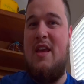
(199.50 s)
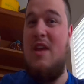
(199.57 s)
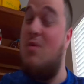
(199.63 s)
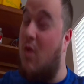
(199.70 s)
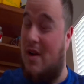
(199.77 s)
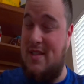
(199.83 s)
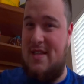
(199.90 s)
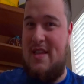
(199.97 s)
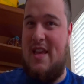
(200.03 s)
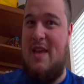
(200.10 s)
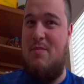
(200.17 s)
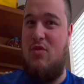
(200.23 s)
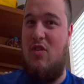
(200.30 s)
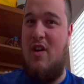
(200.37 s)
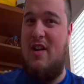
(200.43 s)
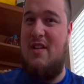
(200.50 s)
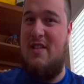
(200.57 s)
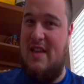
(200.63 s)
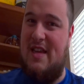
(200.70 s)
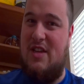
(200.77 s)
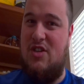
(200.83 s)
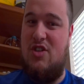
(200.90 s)
He wants to keep her on a
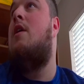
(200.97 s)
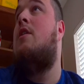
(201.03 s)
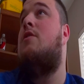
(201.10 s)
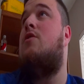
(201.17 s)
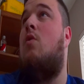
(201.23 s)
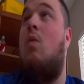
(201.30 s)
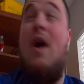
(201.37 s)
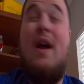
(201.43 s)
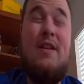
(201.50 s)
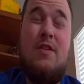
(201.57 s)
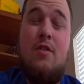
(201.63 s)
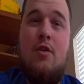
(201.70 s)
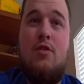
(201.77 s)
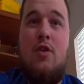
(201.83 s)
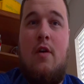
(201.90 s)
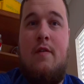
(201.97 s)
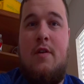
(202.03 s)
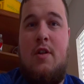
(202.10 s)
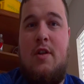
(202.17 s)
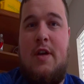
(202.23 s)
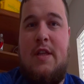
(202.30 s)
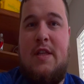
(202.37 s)
leash. So Weiss goes over
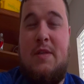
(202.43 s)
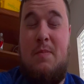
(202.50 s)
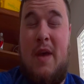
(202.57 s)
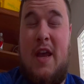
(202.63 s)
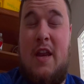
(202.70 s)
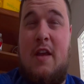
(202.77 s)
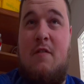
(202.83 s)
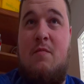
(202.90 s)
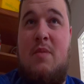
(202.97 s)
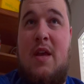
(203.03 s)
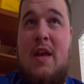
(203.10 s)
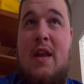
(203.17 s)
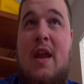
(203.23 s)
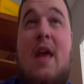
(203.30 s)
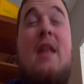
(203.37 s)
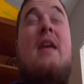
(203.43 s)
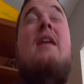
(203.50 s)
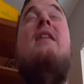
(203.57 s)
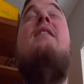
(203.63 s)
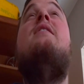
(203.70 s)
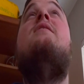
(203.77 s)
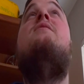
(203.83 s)
to look at this painting of Beacon, and
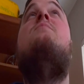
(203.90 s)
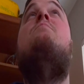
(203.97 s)
it is